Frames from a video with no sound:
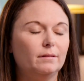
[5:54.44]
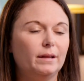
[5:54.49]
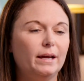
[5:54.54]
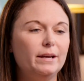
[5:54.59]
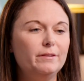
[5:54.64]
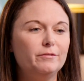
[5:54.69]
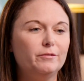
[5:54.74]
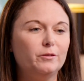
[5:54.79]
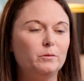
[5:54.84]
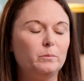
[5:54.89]

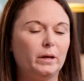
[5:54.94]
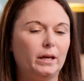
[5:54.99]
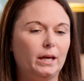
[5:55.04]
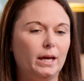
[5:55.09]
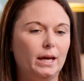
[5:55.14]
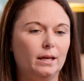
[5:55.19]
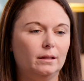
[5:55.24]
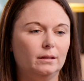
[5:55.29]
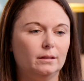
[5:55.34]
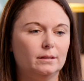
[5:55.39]
Life for
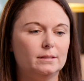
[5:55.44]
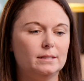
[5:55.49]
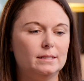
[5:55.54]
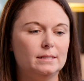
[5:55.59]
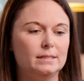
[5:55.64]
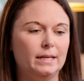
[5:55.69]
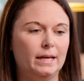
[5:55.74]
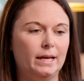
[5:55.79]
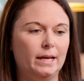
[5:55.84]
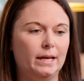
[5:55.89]
Mekaela
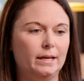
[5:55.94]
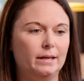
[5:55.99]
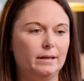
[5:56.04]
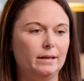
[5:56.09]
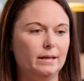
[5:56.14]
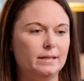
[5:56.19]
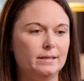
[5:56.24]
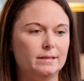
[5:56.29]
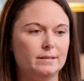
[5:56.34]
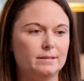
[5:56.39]
today
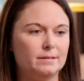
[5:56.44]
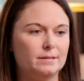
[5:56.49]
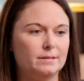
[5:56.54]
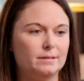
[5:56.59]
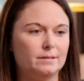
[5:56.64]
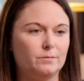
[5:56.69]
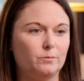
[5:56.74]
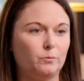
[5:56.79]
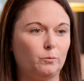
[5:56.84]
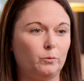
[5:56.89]

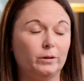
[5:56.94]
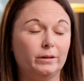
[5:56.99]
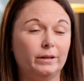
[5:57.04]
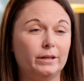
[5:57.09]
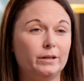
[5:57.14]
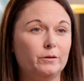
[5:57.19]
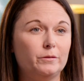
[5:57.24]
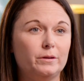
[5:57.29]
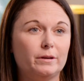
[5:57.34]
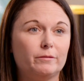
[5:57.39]
is
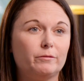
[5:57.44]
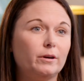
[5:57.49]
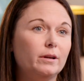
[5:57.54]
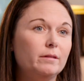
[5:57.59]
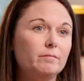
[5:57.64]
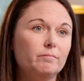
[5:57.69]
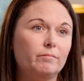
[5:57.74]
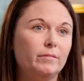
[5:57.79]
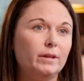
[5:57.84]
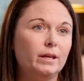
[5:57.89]
really no
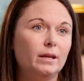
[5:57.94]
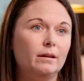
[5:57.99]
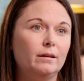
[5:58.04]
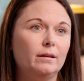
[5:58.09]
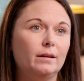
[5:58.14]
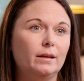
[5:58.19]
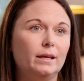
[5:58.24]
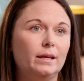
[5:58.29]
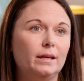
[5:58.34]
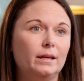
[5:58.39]
different
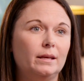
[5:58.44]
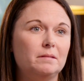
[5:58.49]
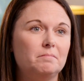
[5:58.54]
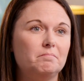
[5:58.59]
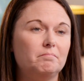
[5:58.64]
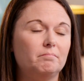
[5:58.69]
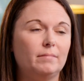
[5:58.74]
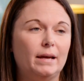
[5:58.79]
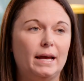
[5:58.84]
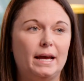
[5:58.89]
than it
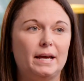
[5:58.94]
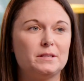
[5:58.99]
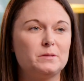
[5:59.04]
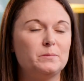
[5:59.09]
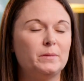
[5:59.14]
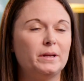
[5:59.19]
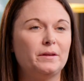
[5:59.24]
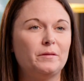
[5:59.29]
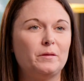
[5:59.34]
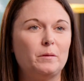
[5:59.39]
has
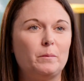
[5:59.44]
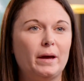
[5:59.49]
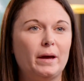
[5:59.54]
been in the